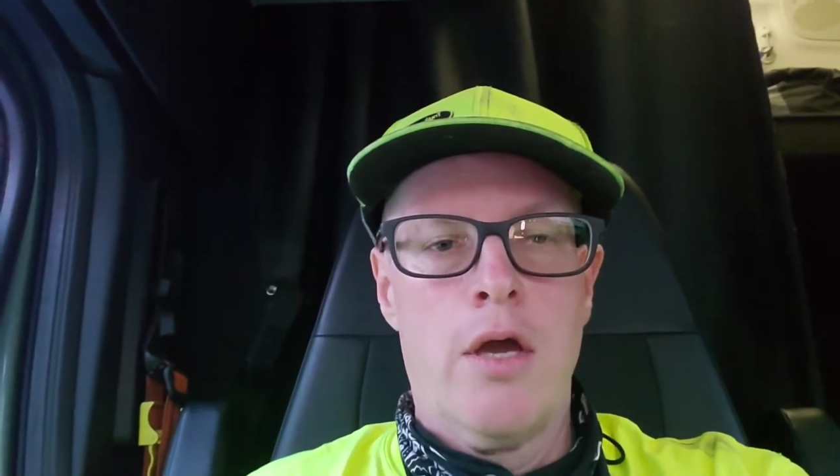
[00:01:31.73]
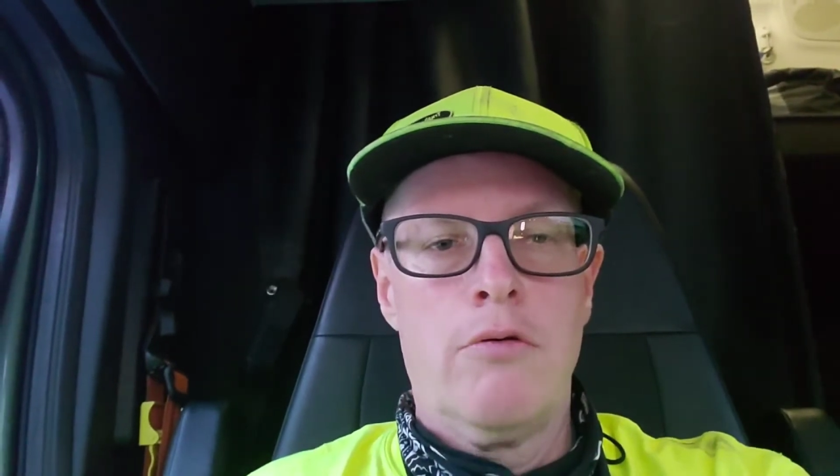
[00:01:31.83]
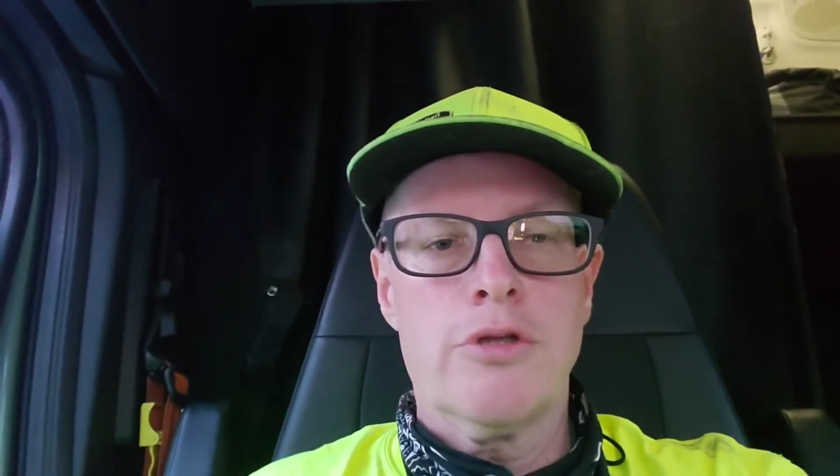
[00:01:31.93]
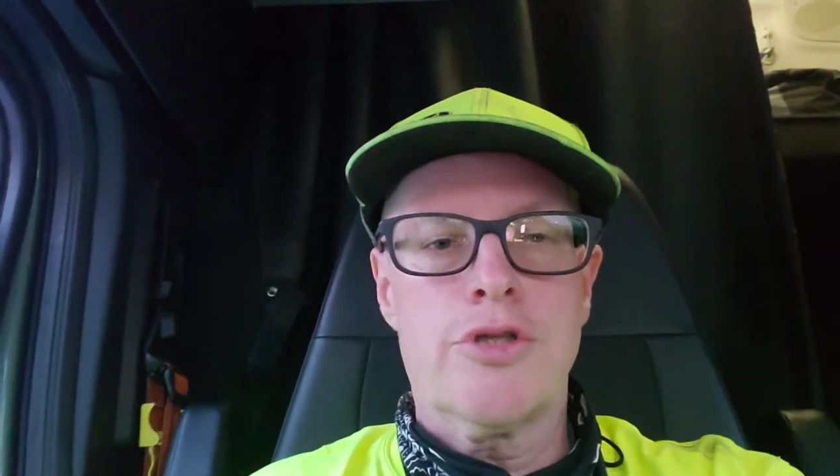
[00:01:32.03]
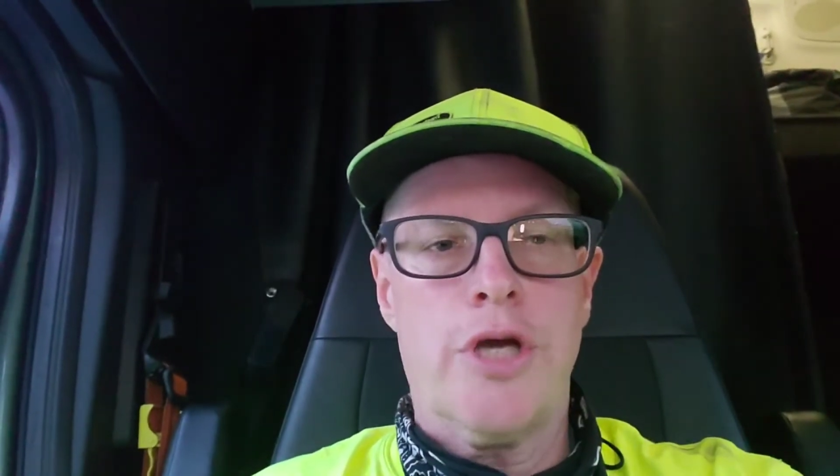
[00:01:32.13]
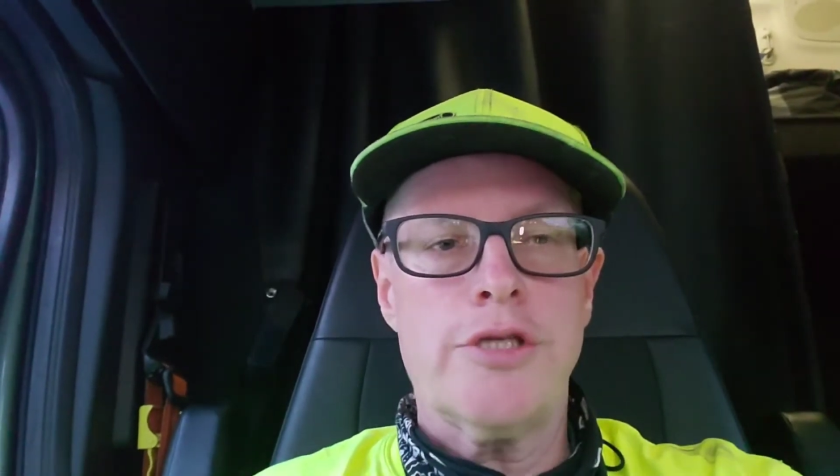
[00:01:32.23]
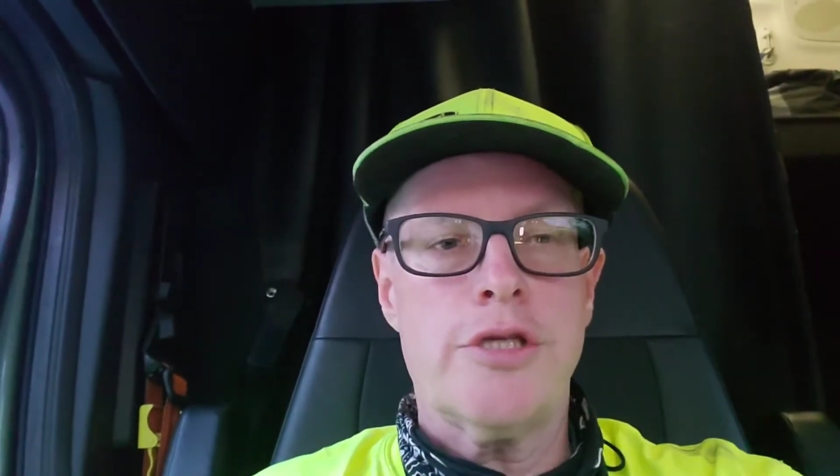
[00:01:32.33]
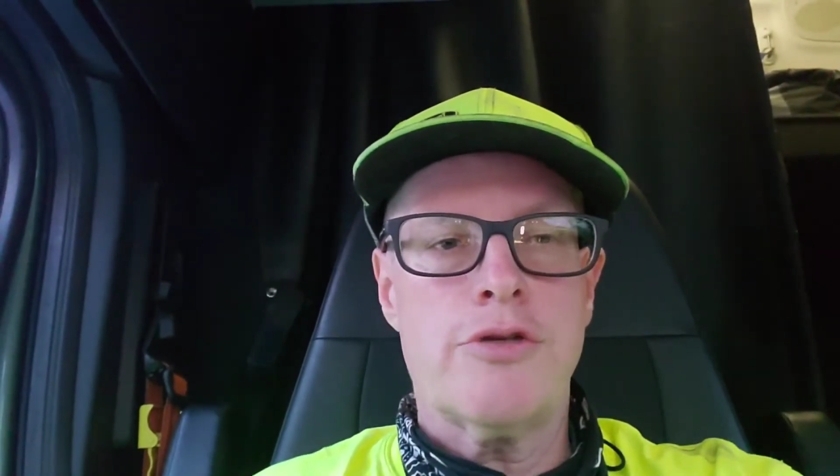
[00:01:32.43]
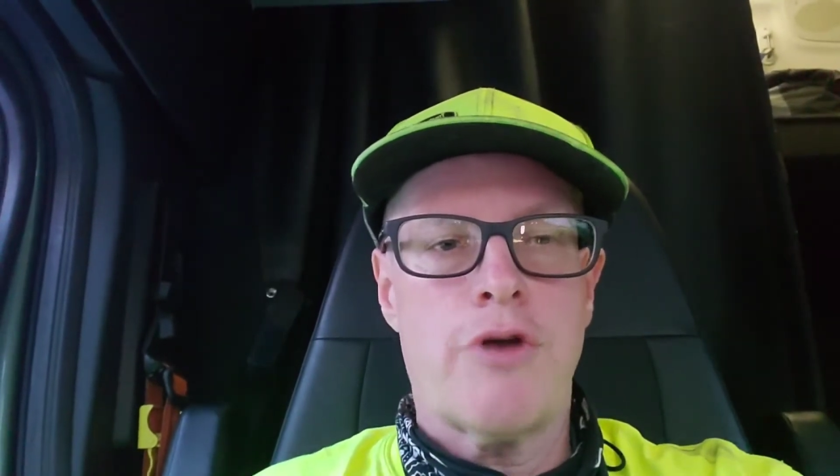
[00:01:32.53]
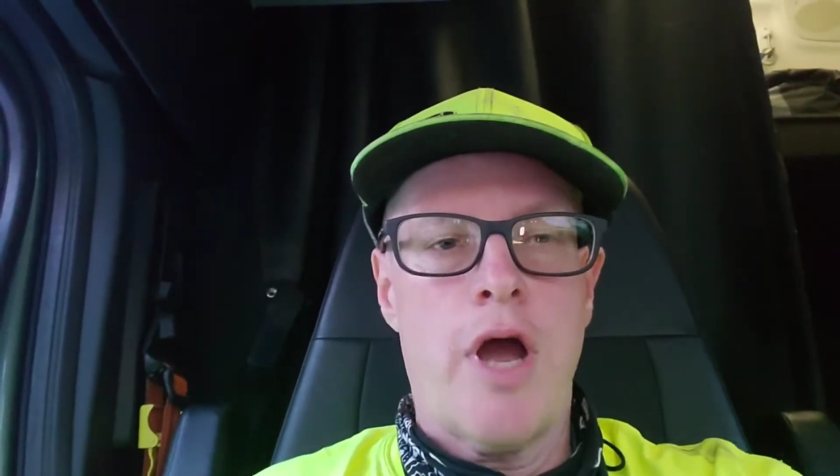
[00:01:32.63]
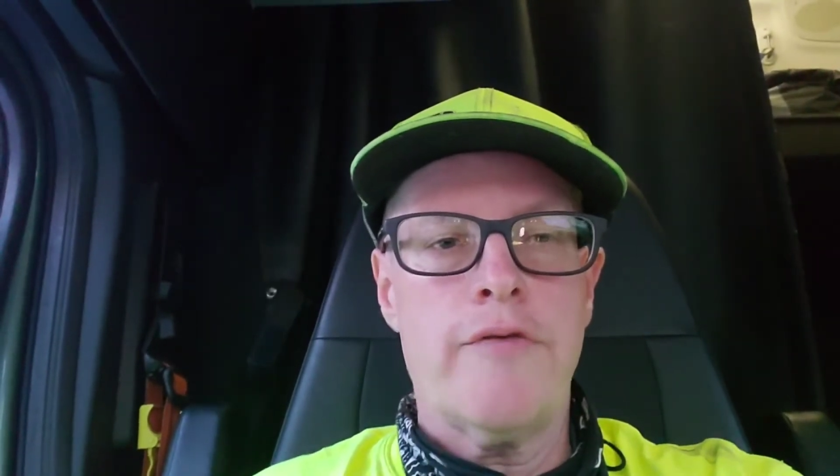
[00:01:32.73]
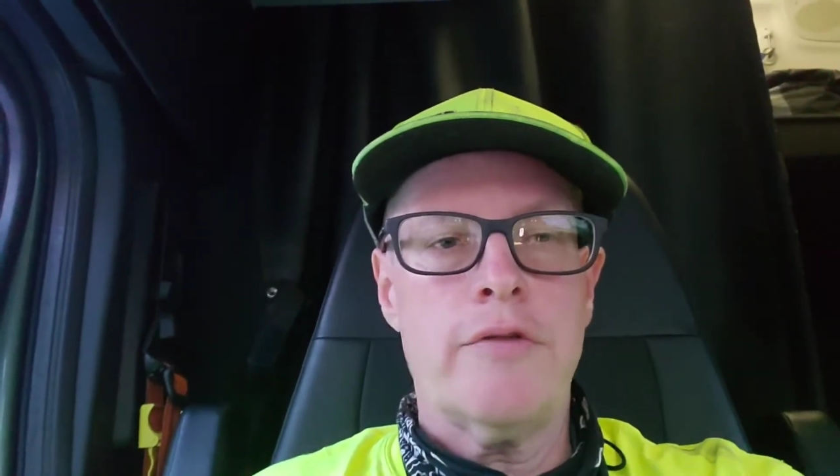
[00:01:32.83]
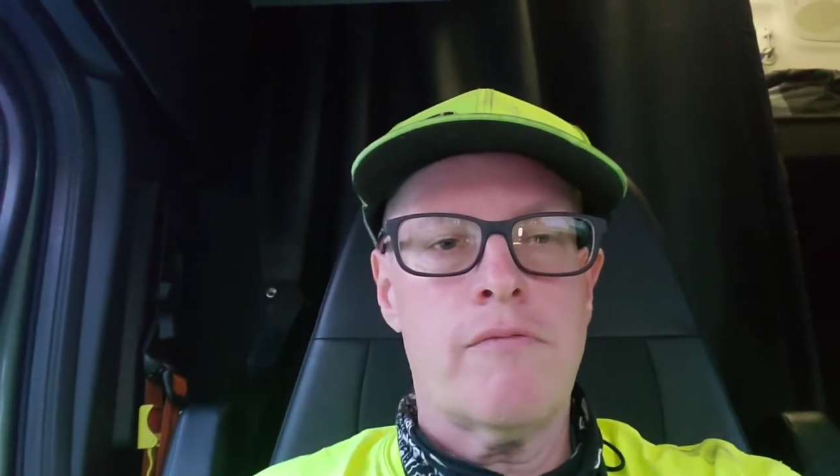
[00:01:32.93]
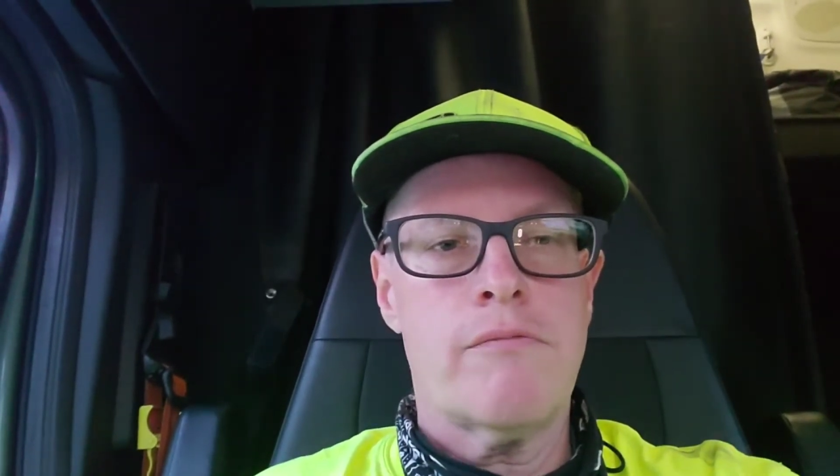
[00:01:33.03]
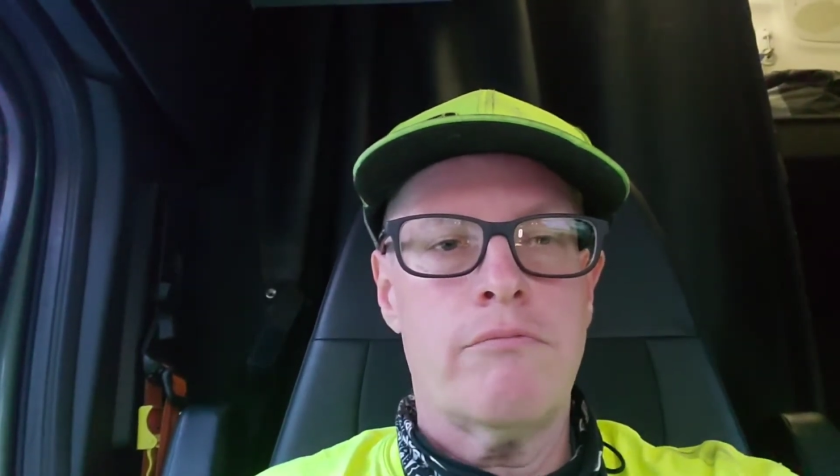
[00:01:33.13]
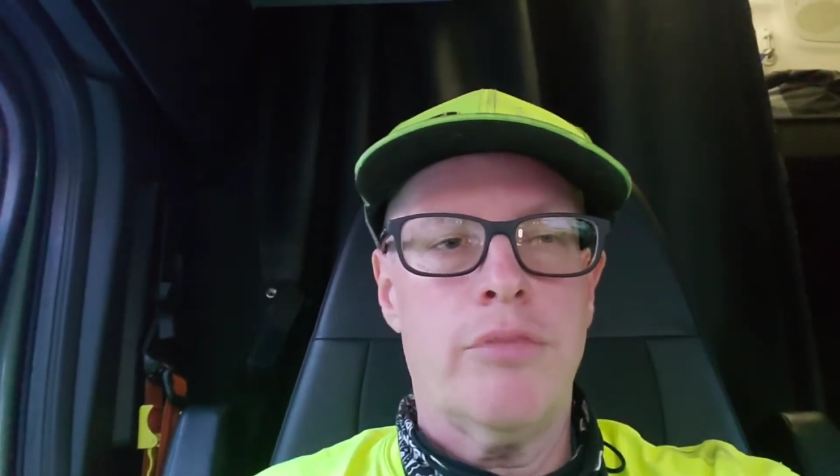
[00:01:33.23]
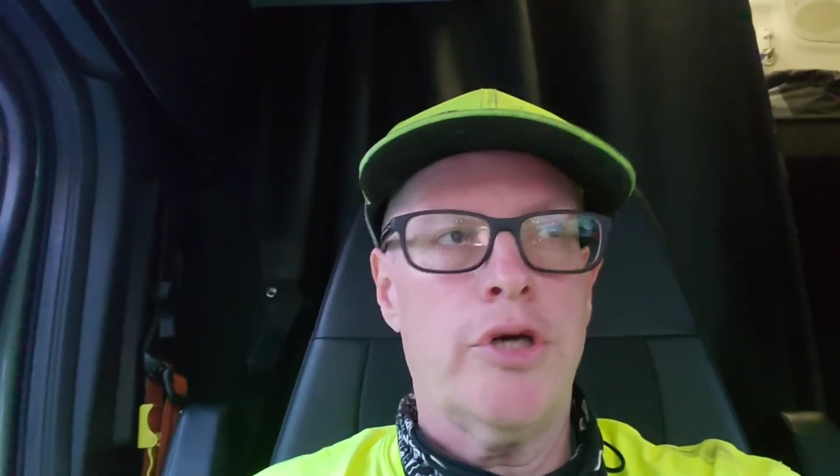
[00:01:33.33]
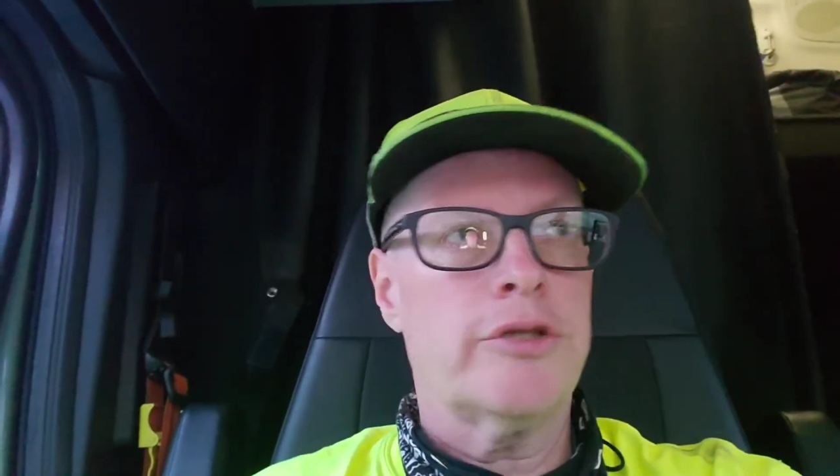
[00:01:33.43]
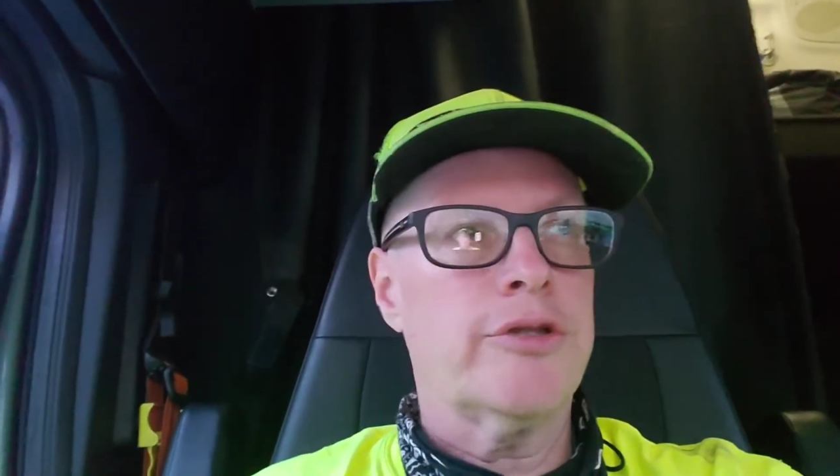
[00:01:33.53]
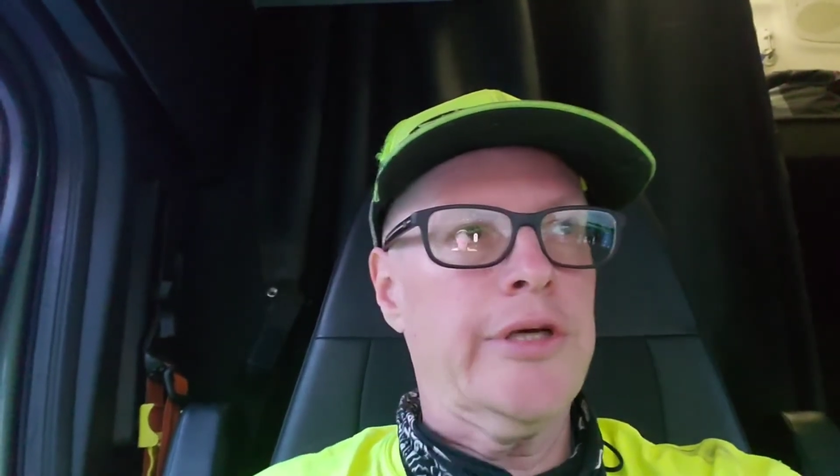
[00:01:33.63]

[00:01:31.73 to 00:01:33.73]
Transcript: it was dicey driving, but